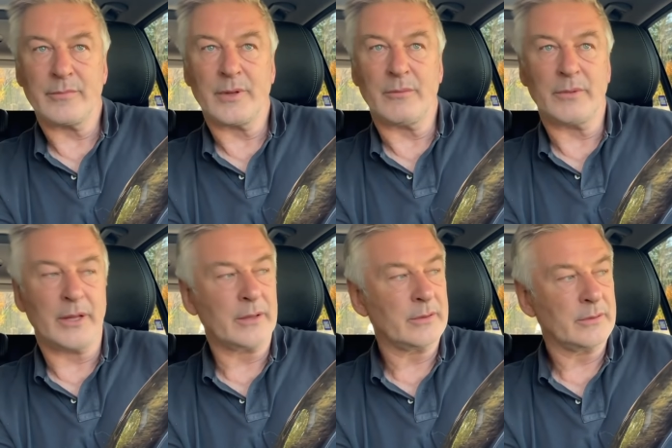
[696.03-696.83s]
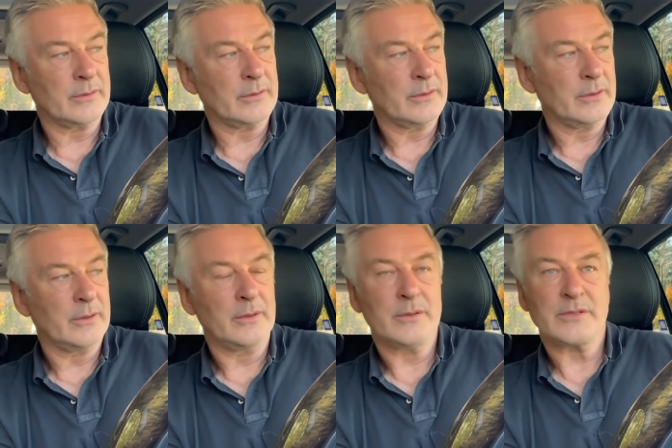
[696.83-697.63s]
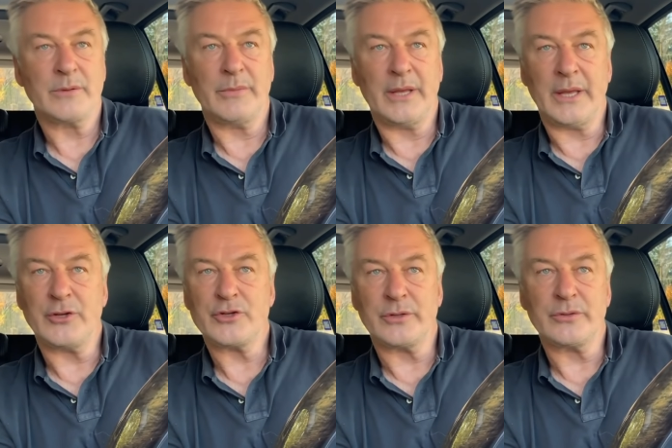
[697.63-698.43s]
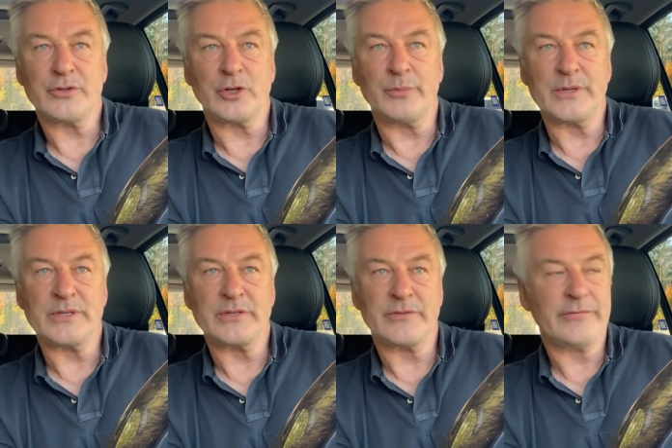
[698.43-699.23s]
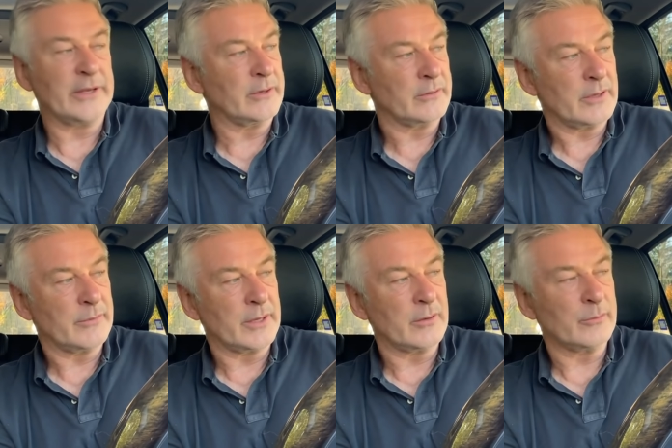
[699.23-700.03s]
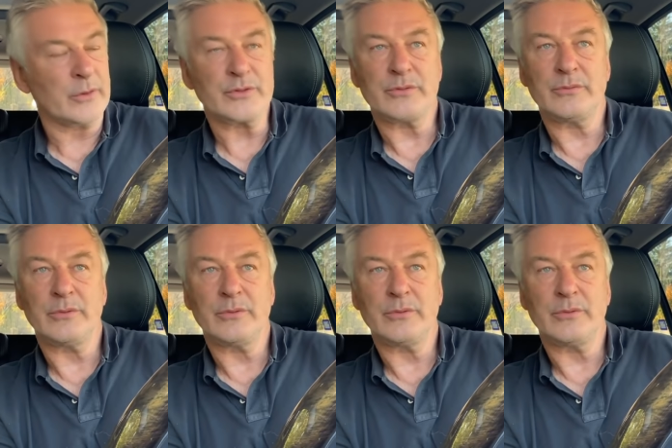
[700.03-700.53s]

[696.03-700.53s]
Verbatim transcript: I'm like some ancient show business figure. I'm like almost